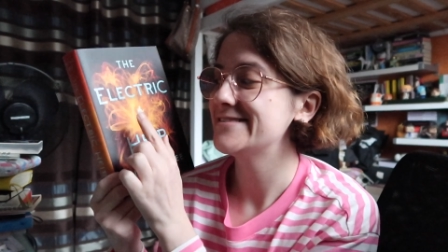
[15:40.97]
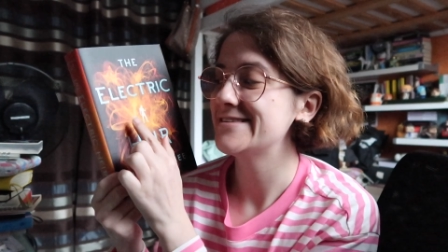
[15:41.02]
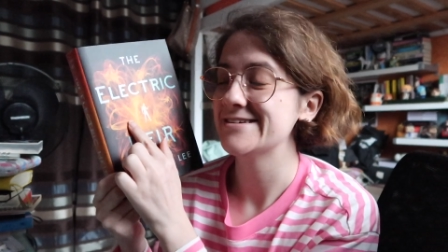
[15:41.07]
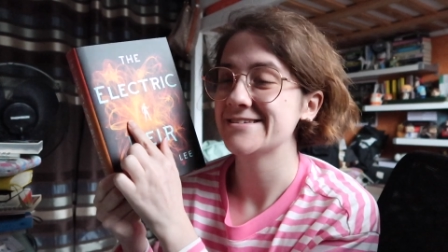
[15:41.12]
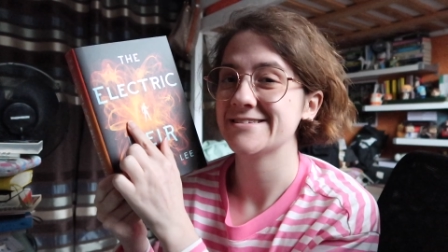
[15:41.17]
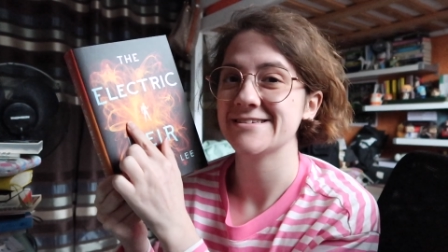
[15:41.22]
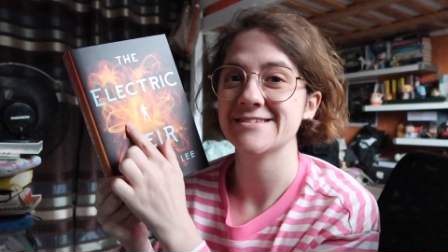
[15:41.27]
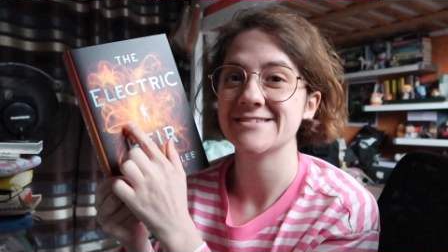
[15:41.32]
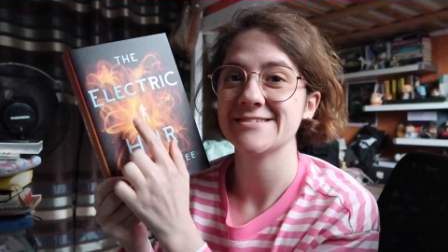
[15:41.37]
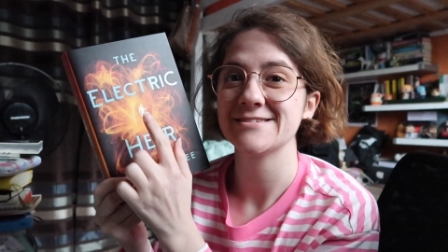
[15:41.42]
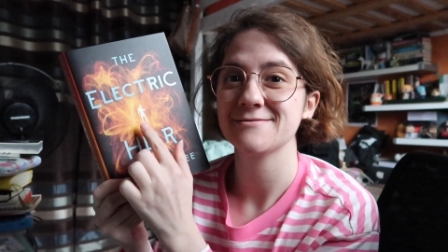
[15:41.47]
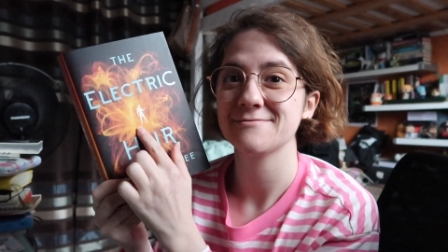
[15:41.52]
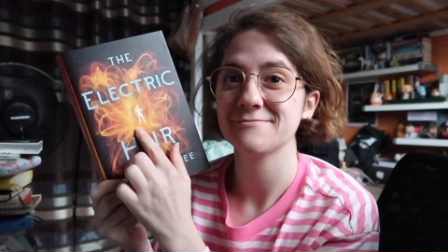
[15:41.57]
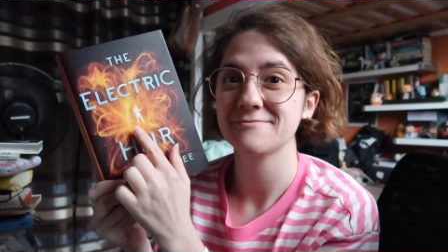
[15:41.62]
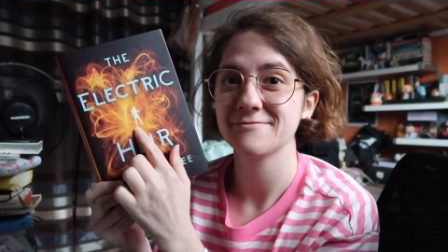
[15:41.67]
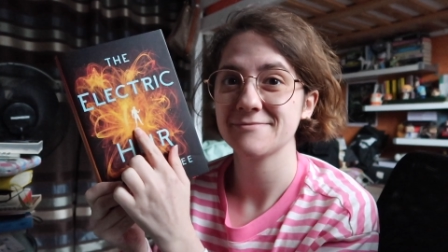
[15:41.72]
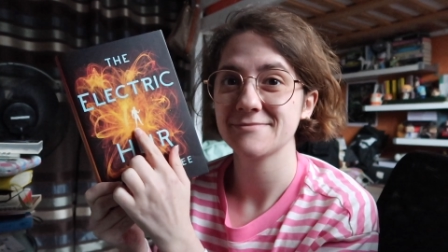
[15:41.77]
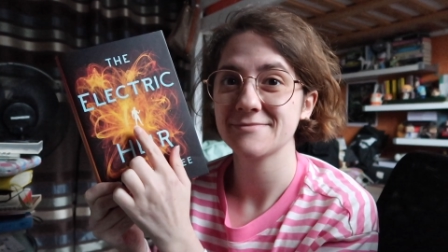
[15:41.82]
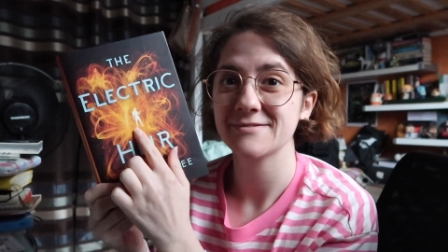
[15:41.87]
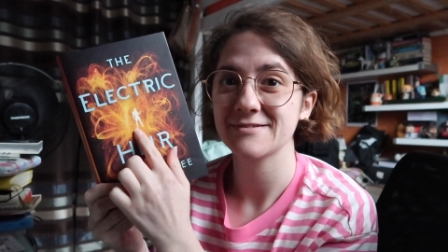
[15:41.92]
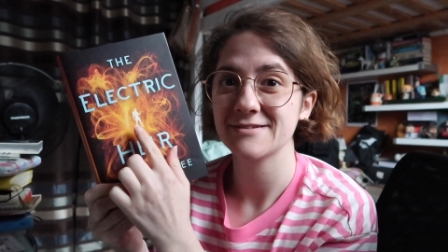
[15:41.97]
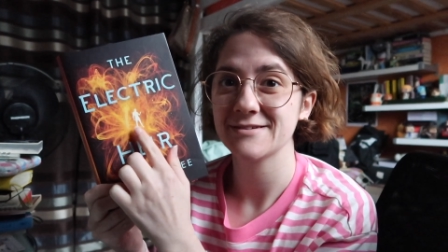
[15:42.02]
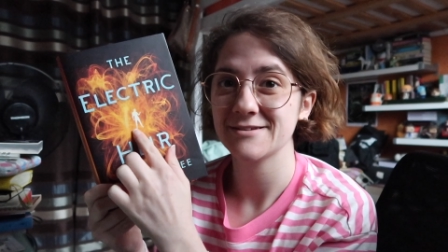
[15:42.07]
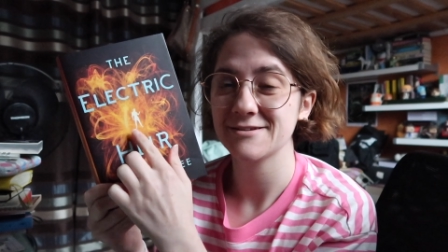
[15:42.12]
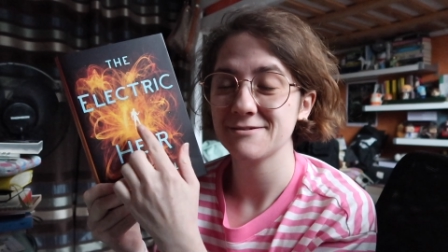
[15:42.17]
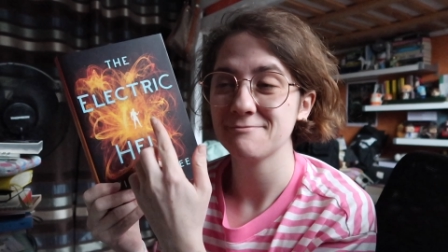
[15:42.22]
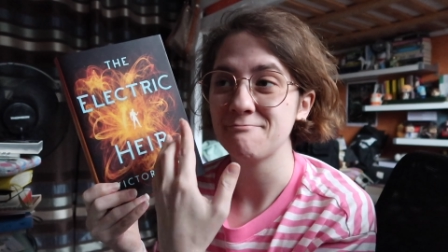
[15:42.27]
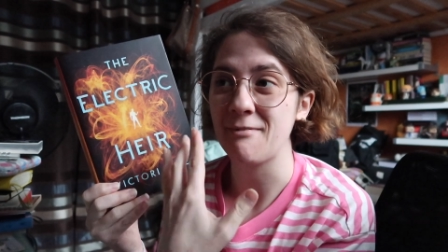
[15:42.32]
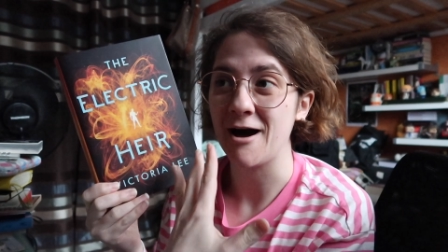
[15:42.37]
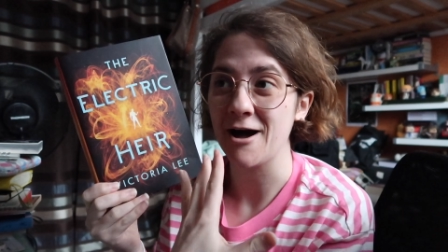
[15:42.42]
this is
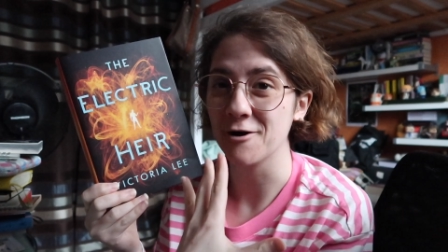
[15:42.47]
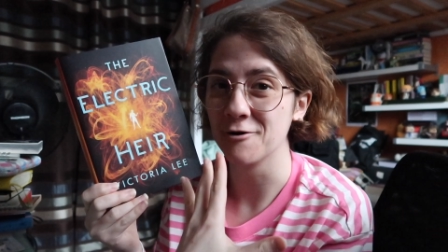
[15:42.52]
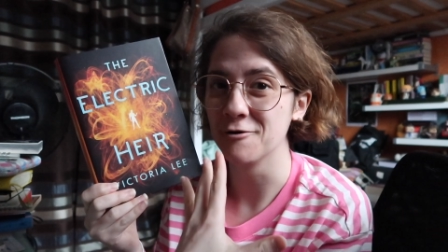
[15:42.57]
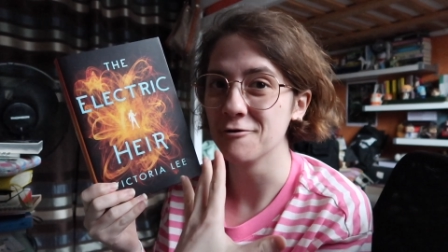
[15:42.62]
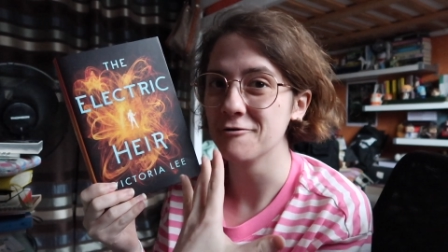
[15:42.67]
my